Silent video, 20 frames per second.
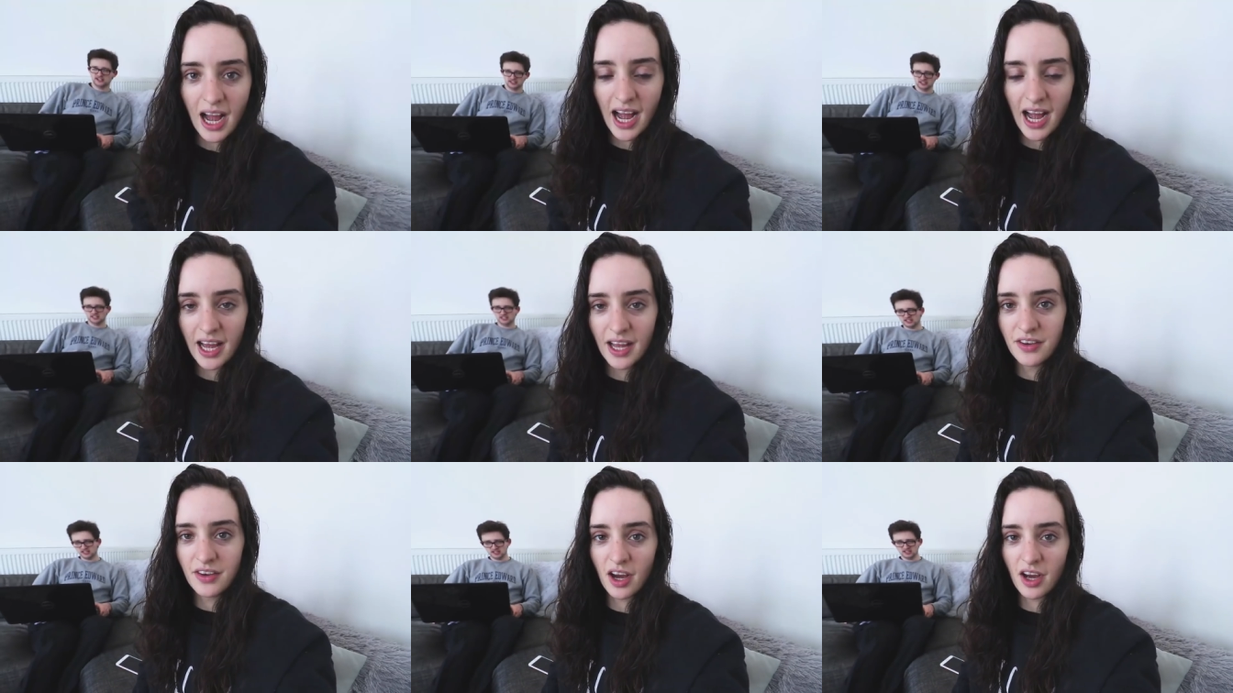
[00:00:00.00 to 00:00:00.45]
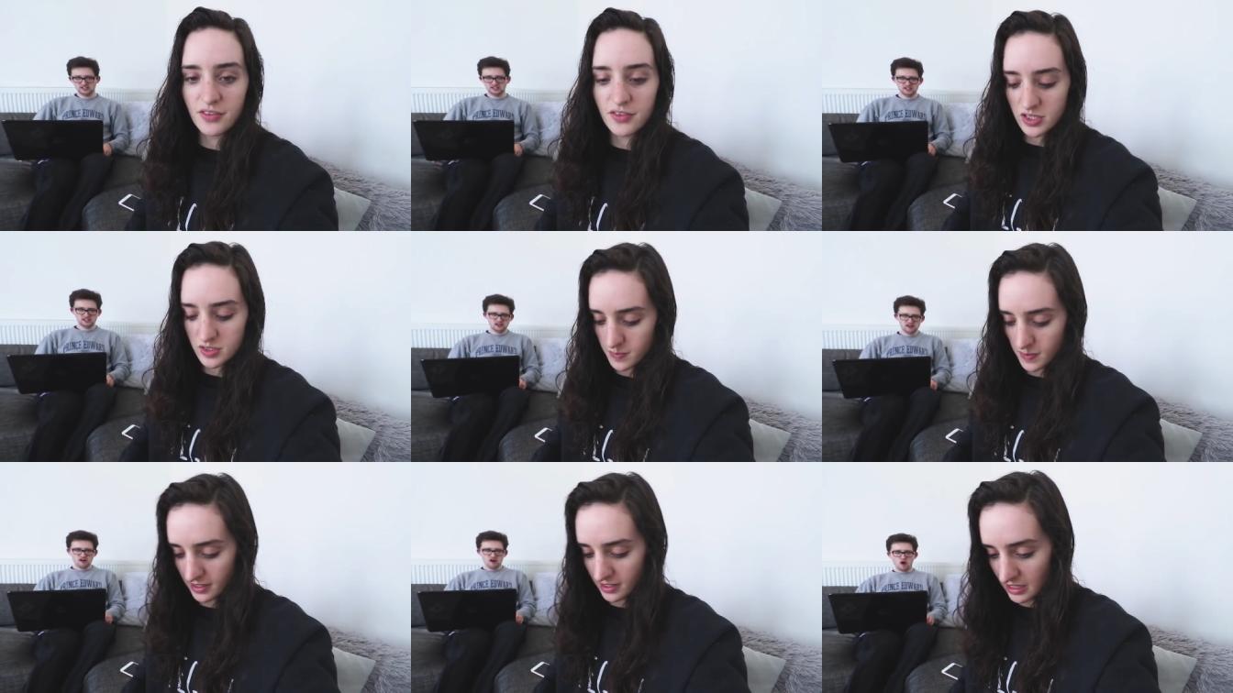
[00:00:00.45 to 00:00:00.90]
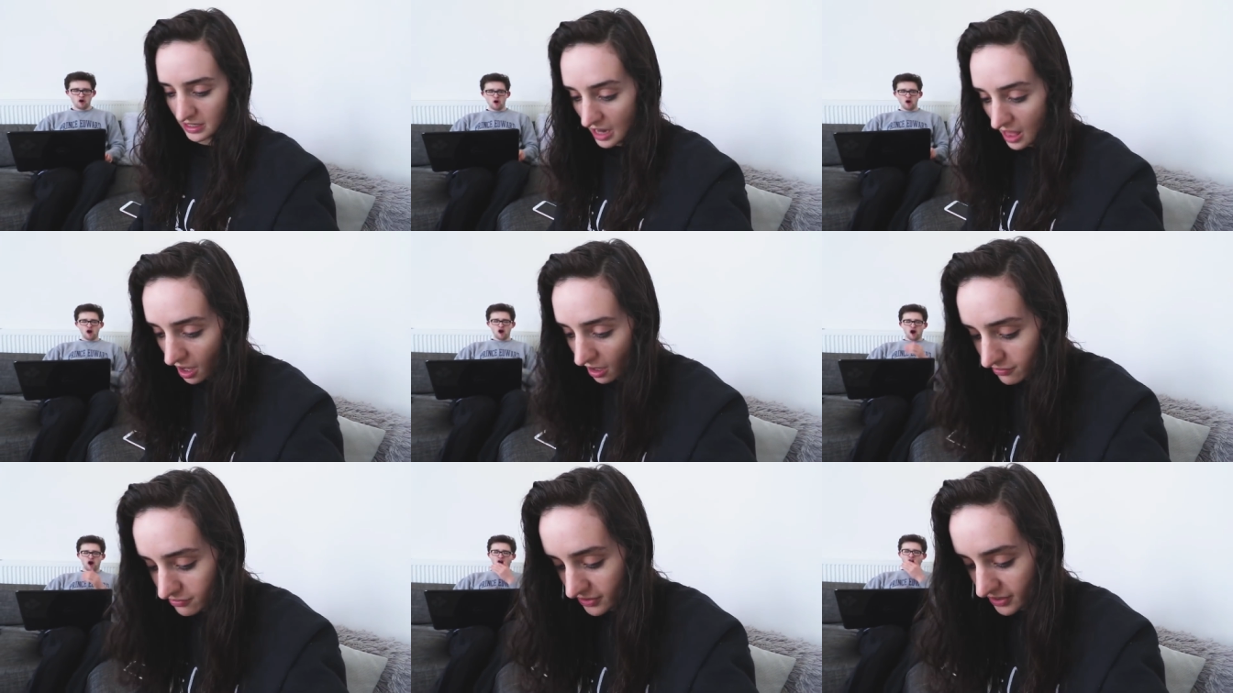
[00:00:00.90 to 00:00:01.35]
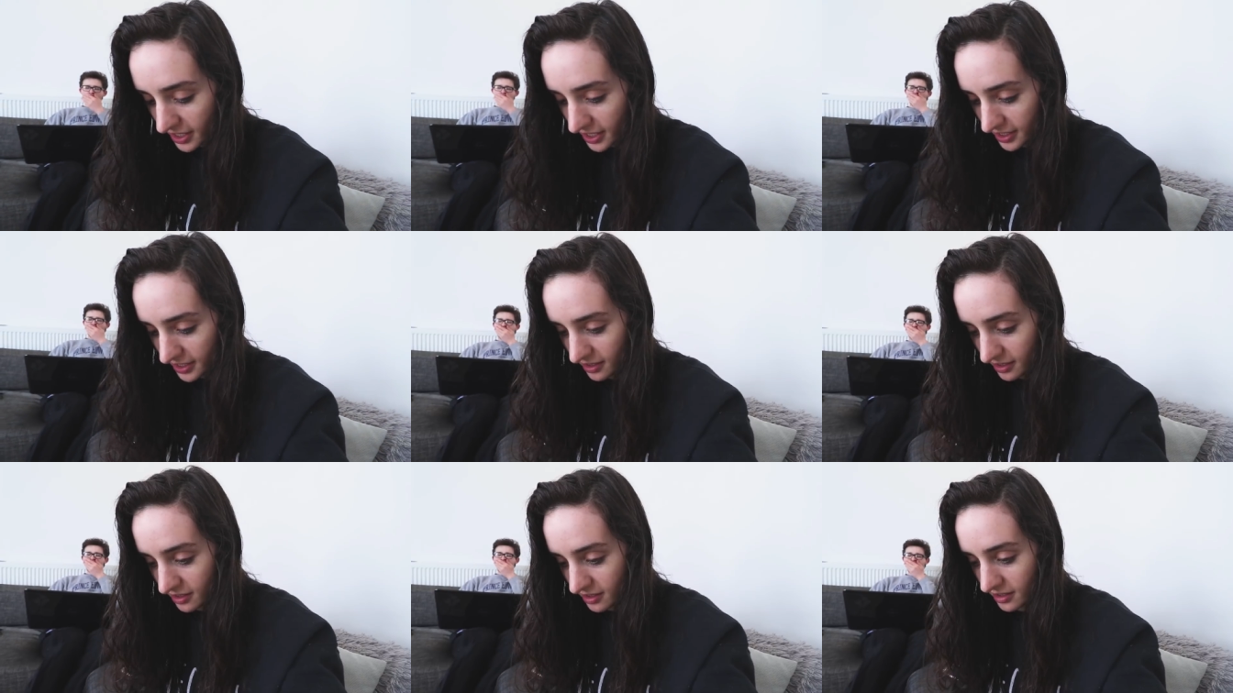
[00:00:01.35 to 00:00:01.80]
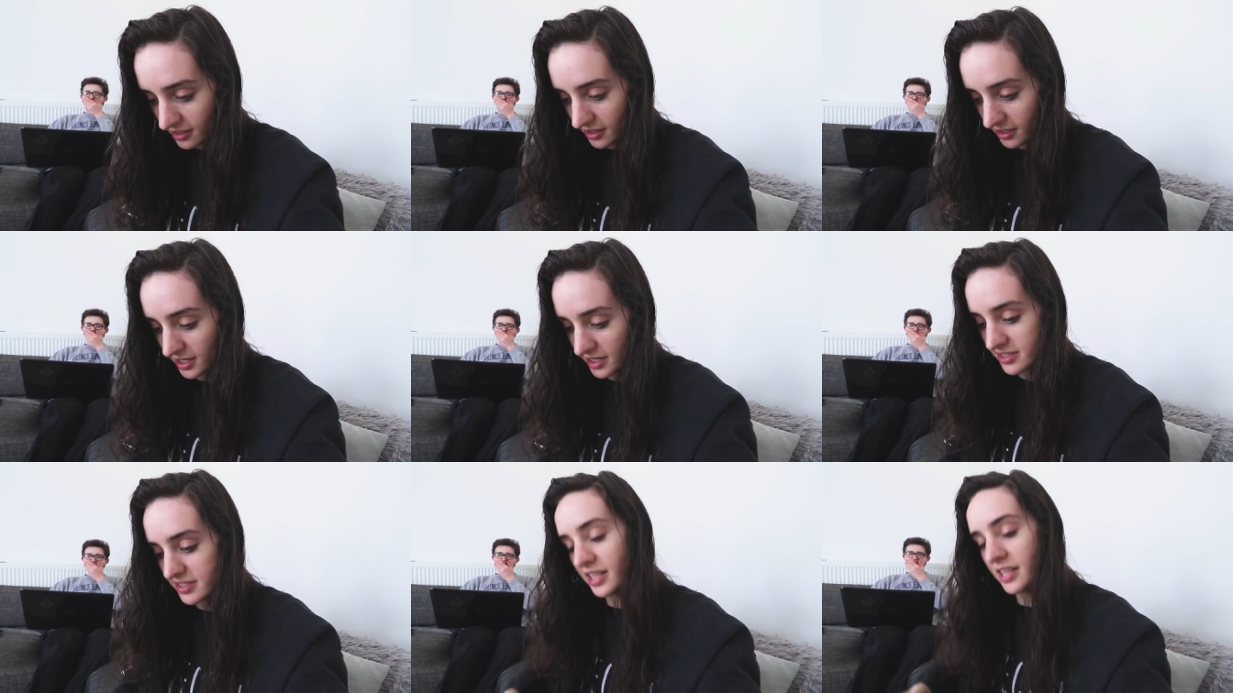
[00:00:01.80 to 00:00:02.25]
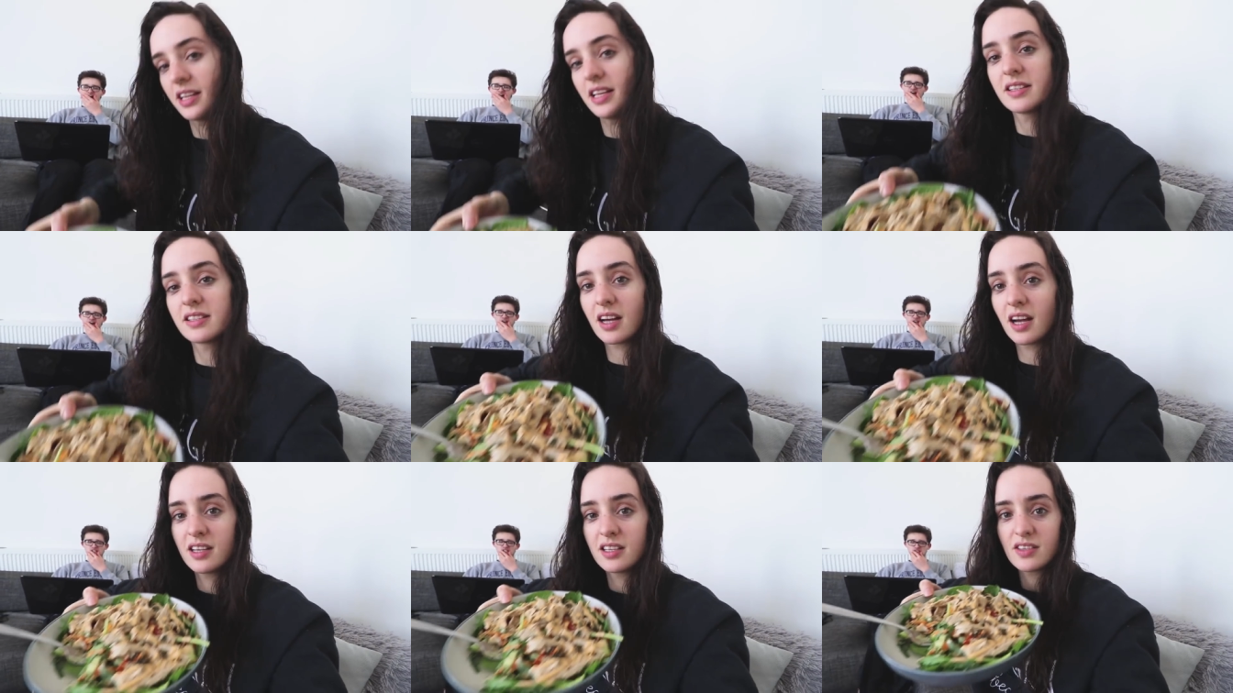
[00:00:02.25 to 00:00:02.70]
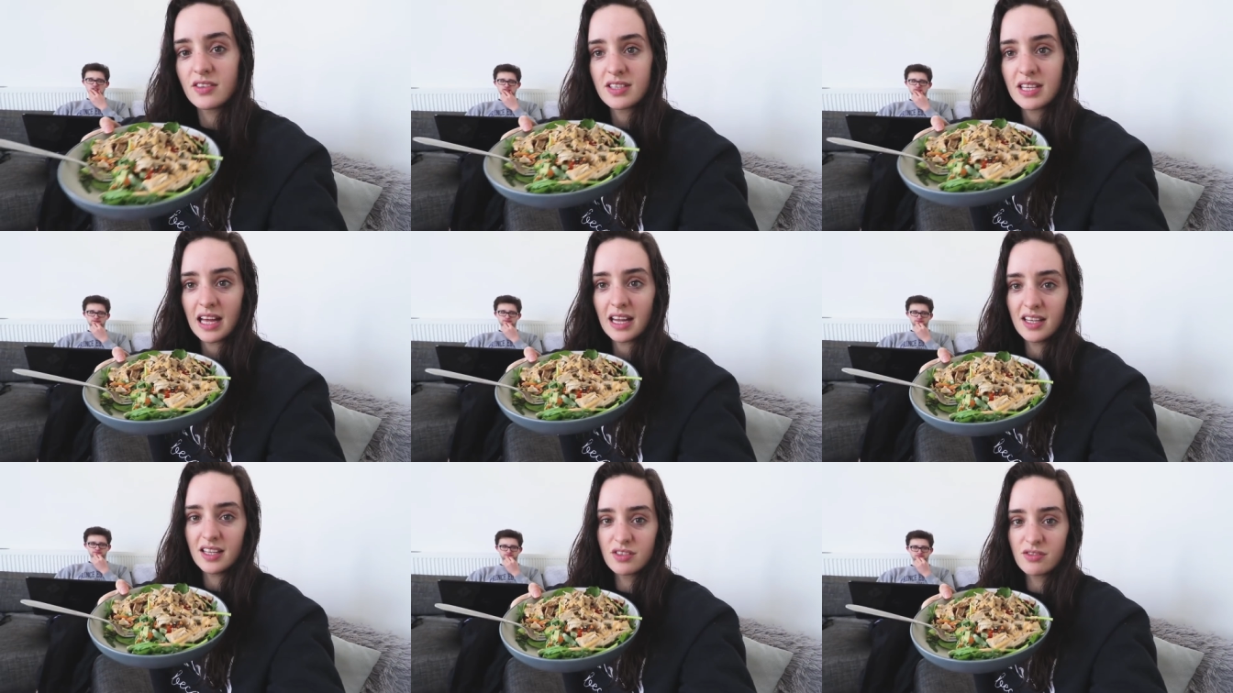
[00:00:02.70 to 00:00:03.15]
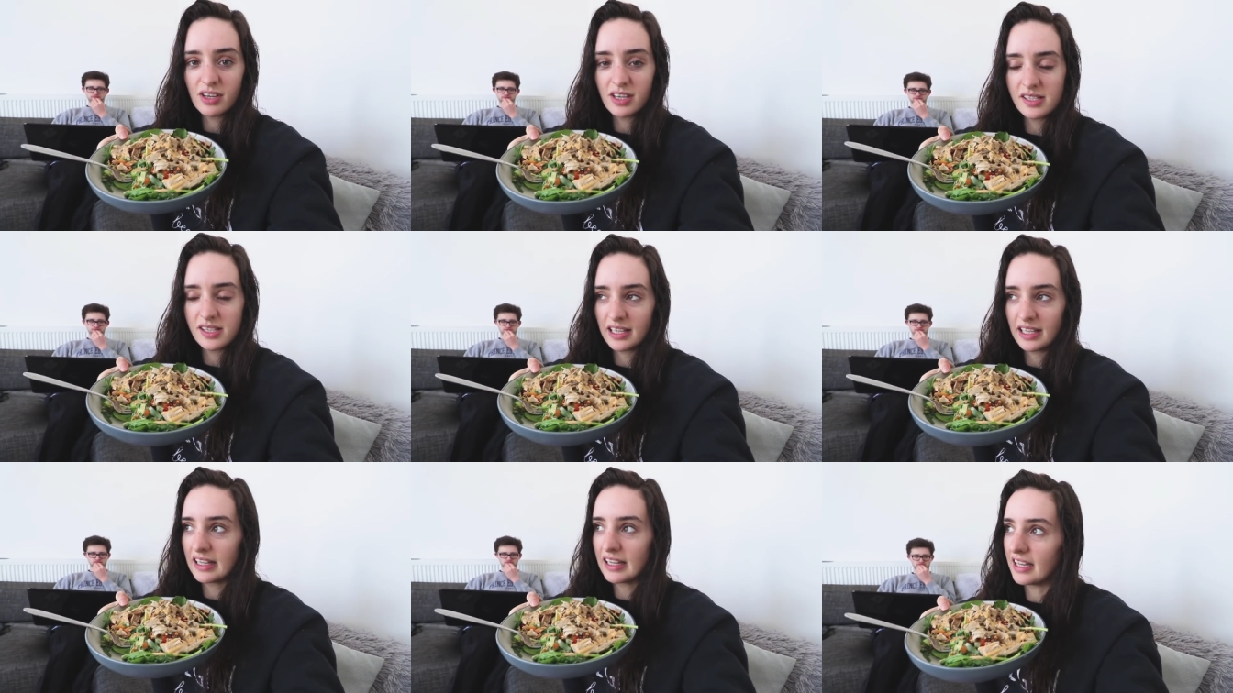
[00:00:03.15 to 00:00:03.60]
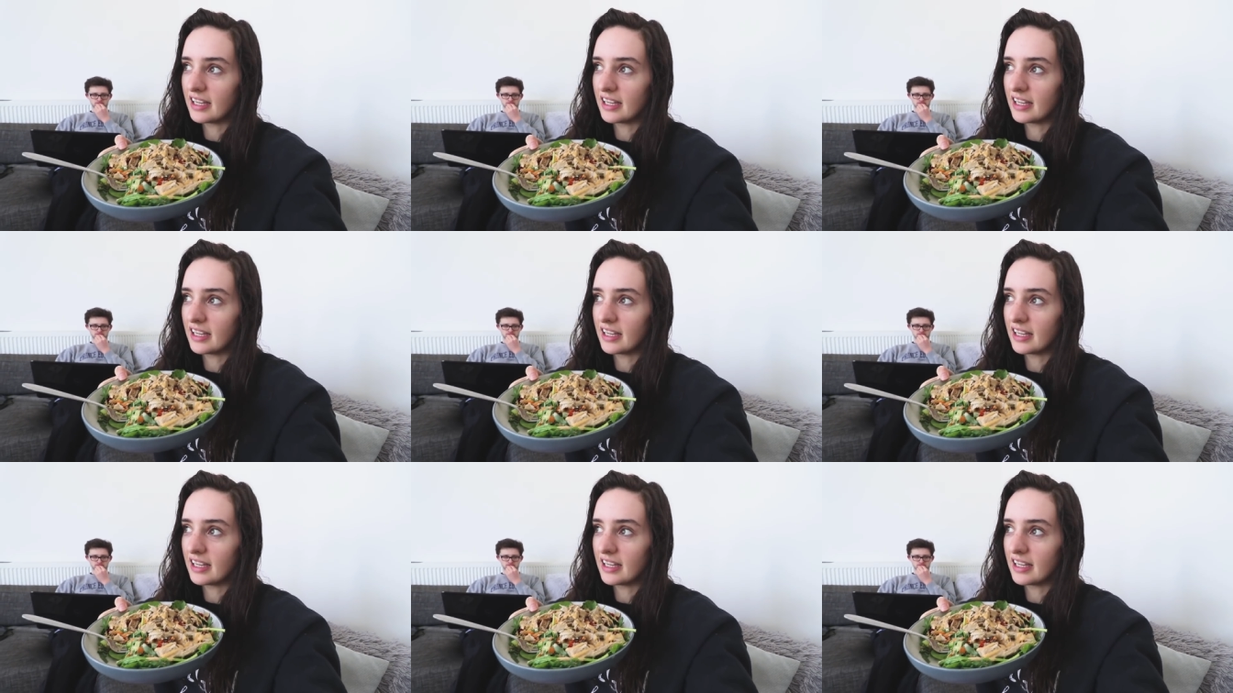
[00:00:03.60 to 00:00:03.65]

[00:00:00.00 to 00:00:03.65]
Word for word: and I've just been loving eating these kinds of salads recently,